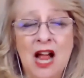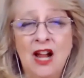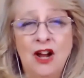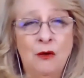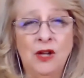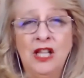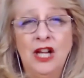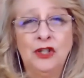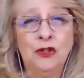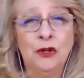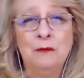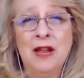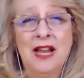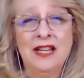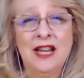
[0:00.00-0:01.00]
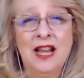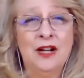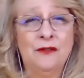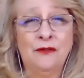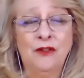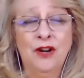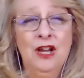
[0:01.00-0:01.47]

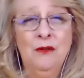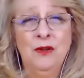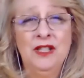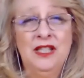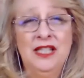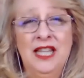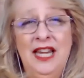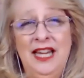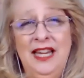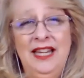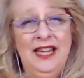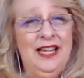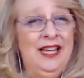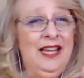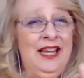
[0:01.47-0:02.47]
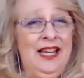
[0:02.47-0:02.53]
bioelectromagnetic frequency